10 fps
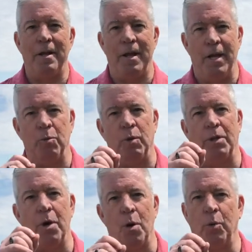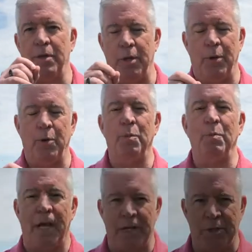He will go with you.
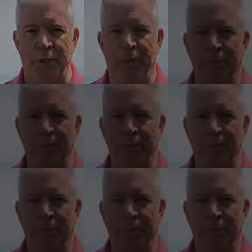Bless you.